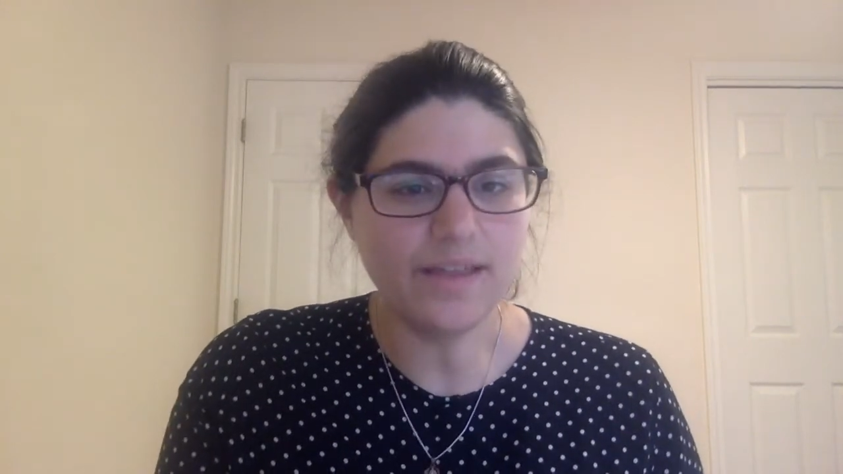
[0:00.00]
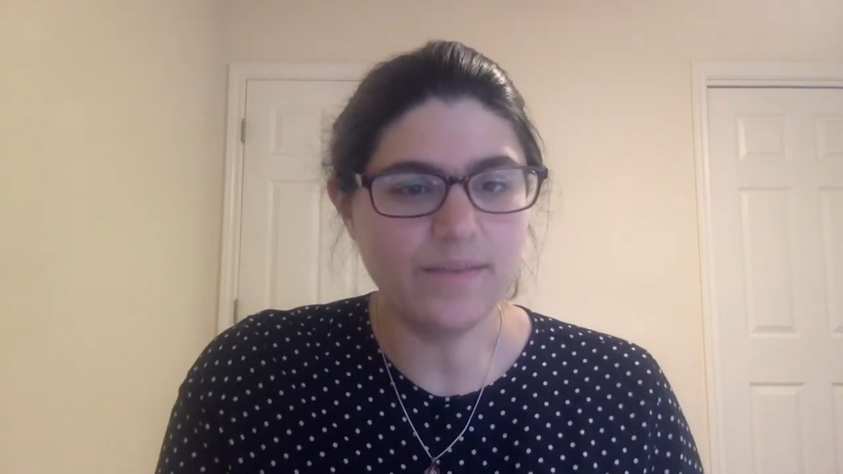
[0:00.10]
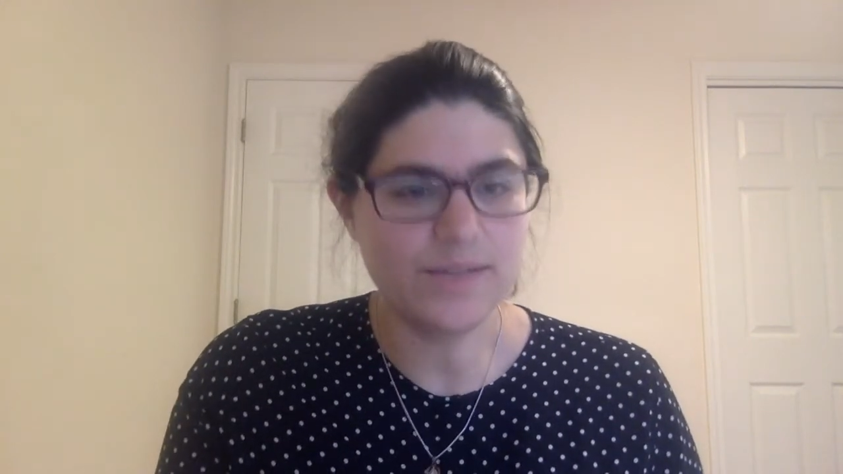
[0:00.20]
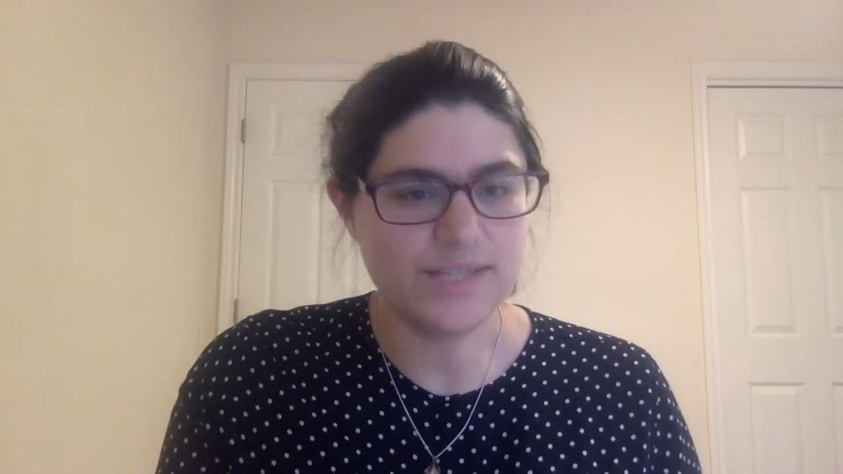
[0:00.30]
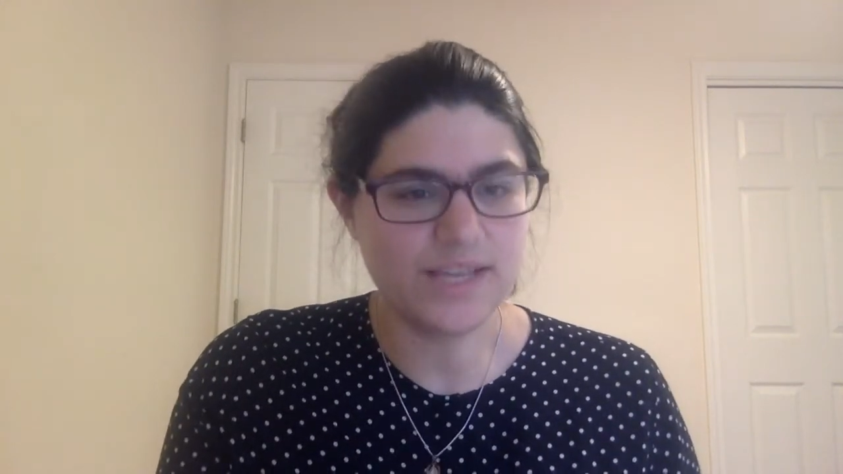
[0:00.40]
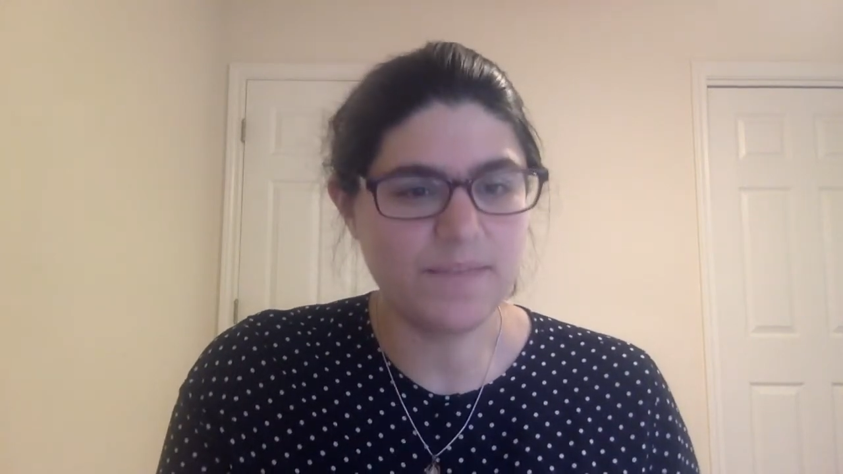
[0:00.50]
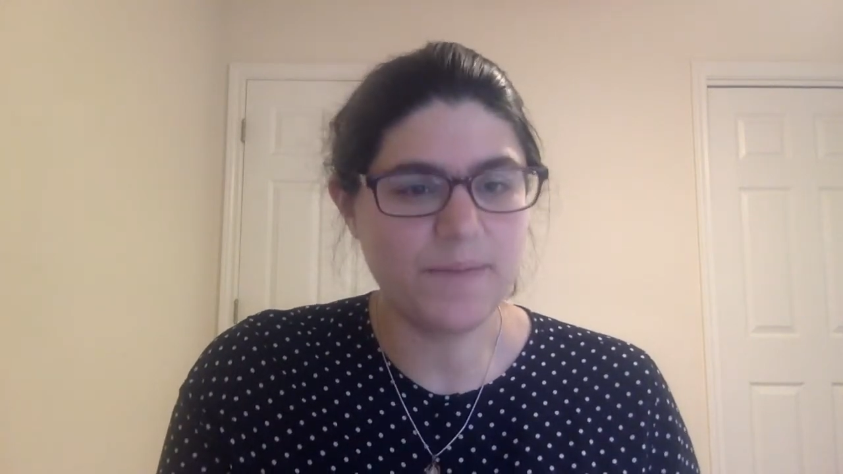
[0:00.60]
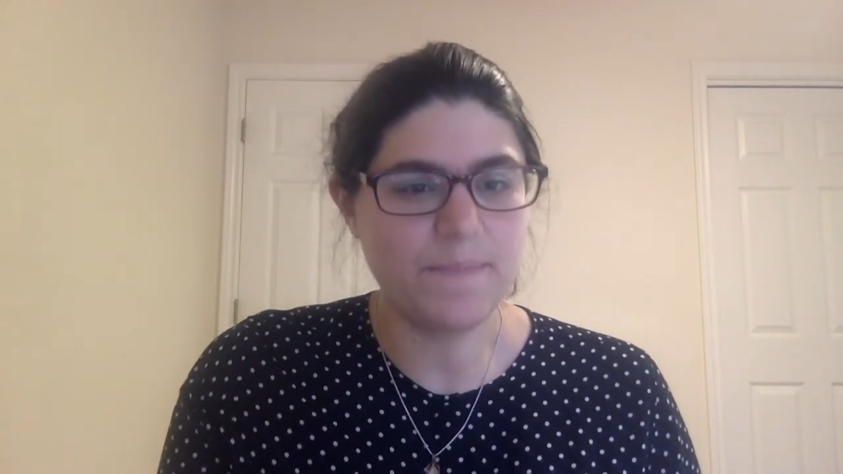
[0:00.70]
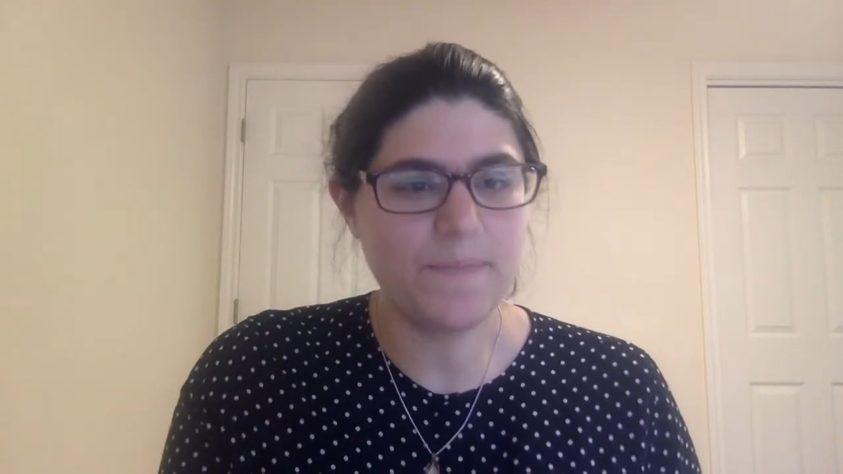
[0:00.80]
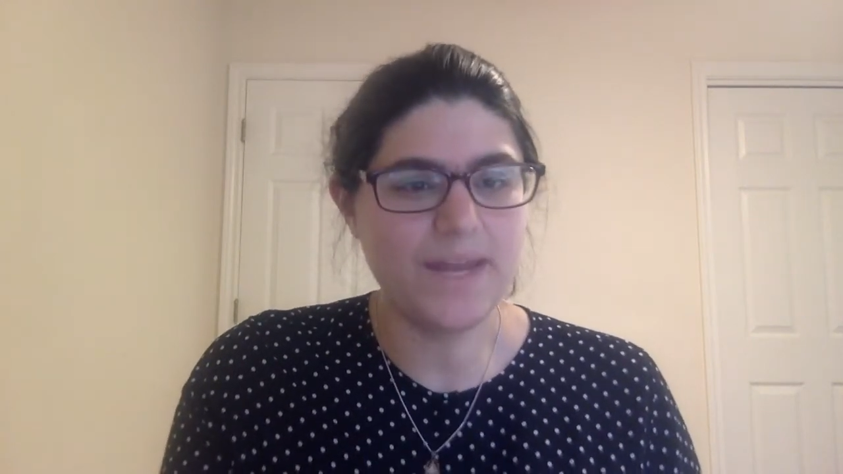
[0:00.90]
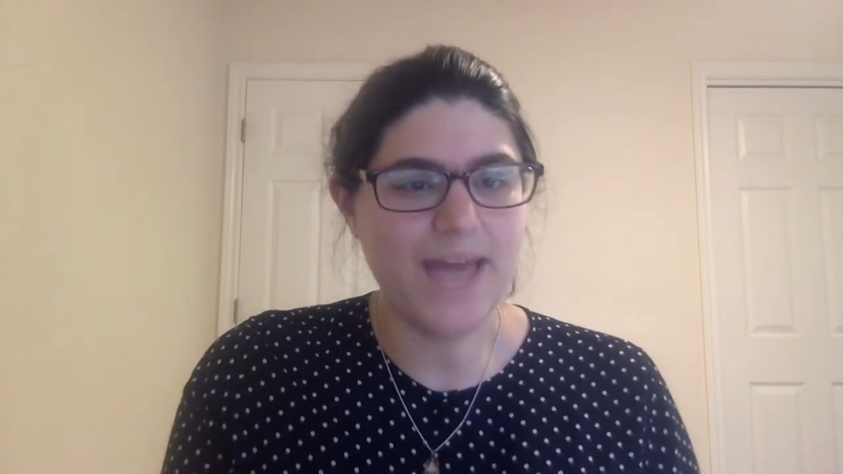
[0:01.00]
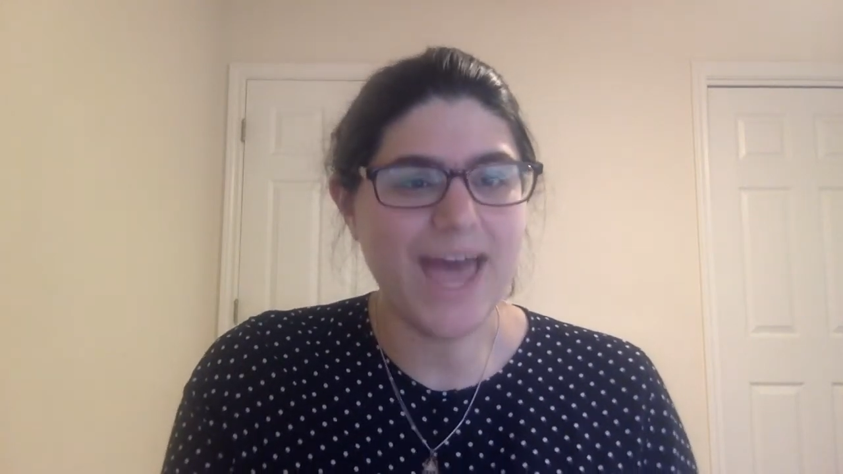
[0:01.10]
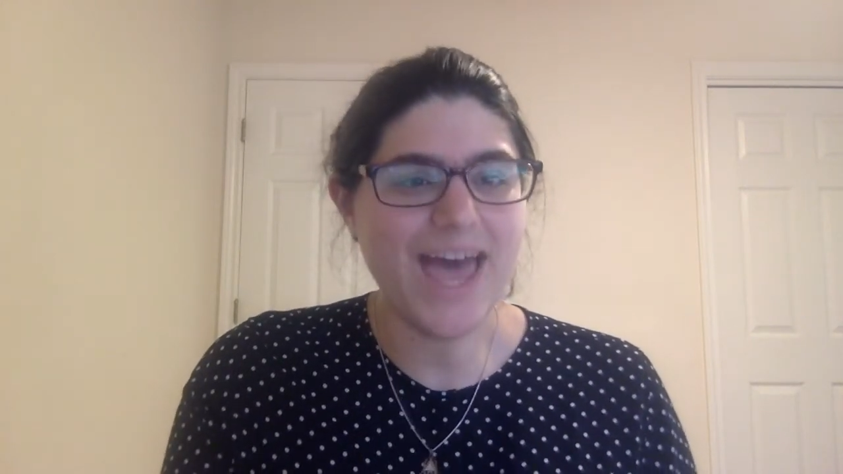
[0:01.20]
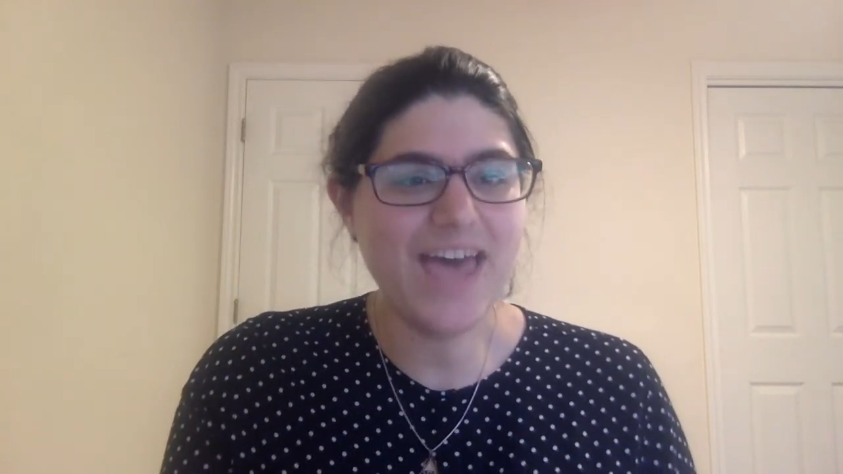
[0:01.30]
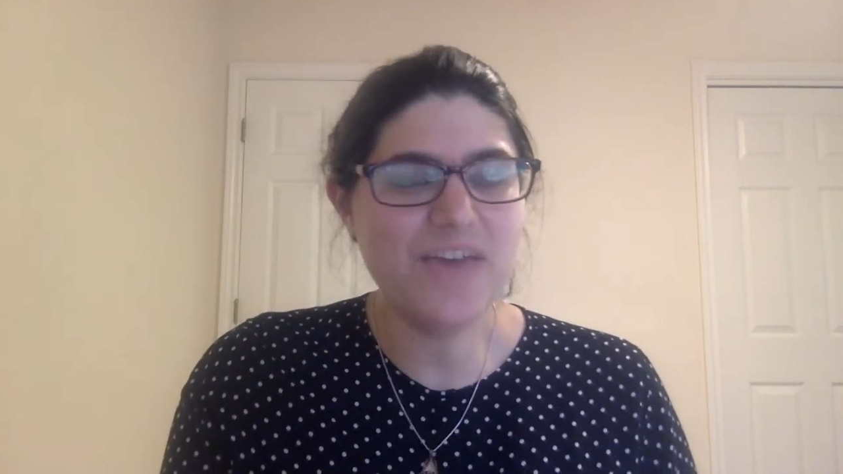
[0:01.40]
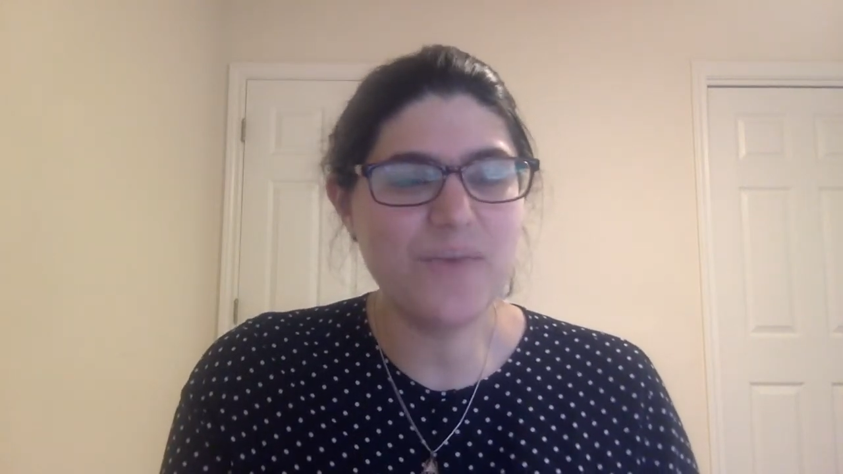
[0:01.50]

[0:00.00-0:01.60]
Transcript: We'll skip a bit ahead